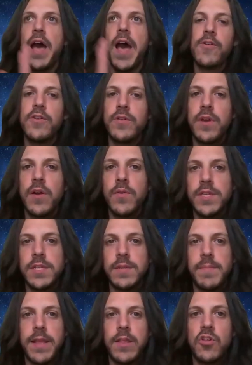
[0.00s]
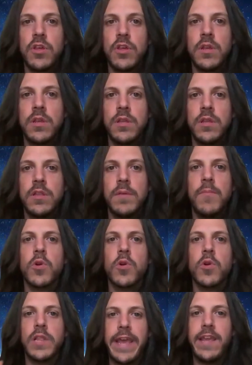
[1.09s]
higher you go in dimension, the
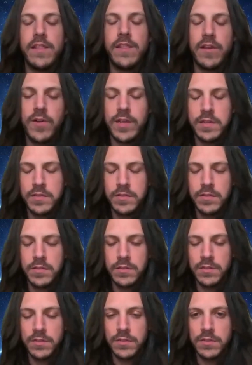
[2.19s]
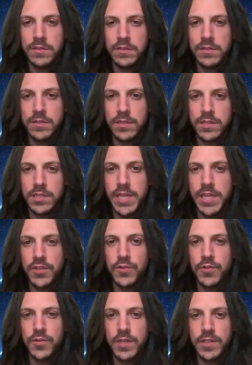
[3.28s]
more light there is? Is
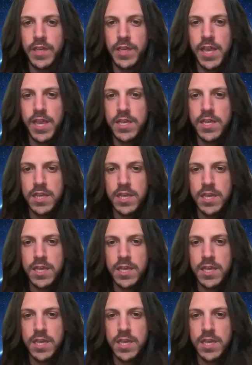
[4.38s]
that true to say?